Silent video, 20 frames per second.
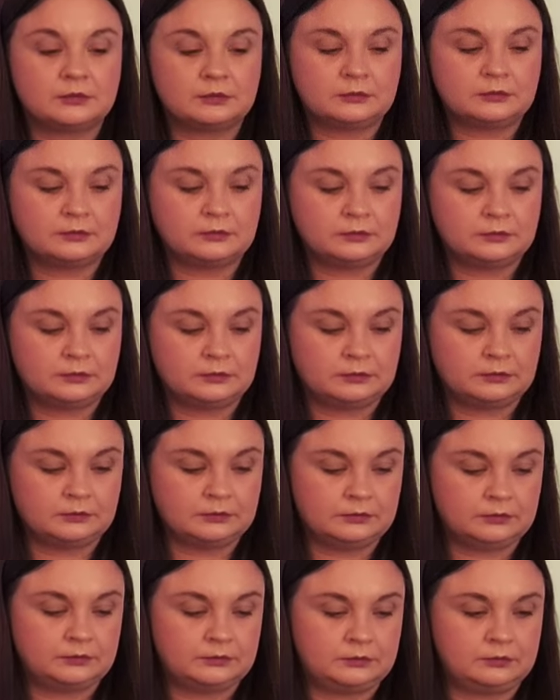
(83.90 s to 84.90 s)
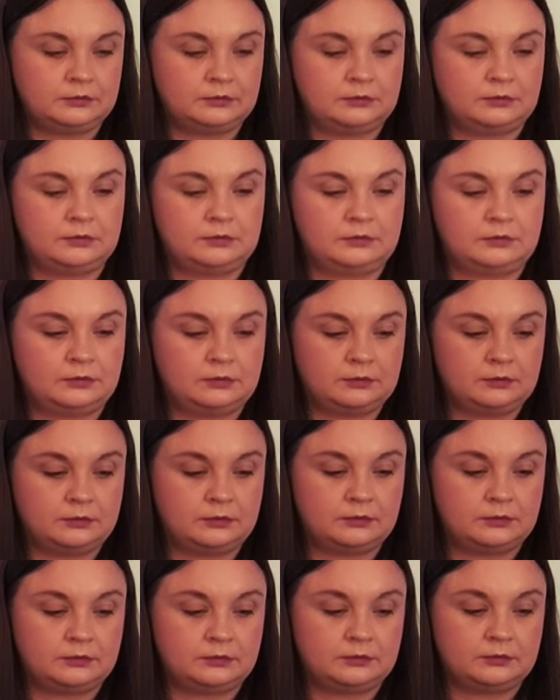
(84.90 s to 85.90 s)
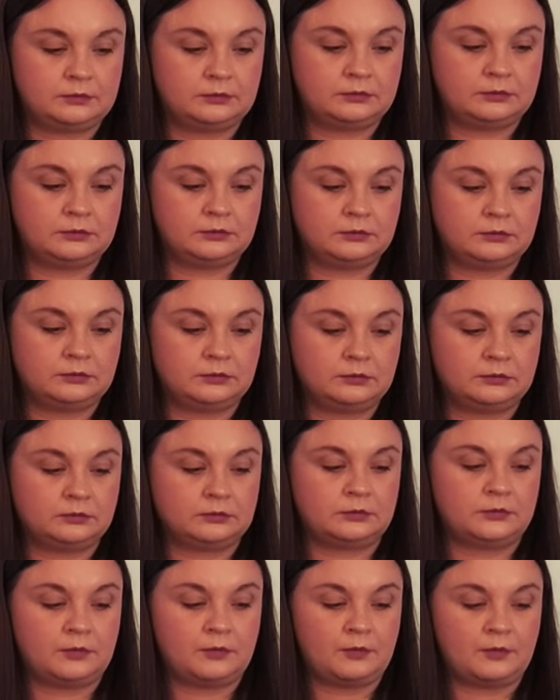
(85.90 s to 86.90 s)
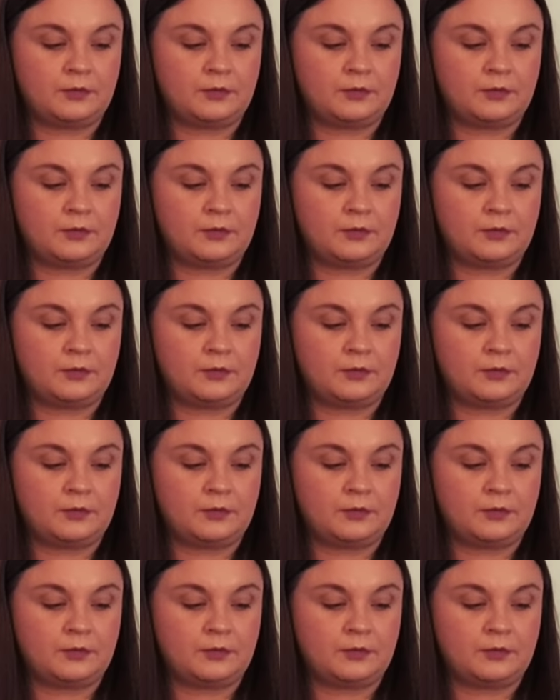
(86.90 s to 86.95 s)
Nothing is said.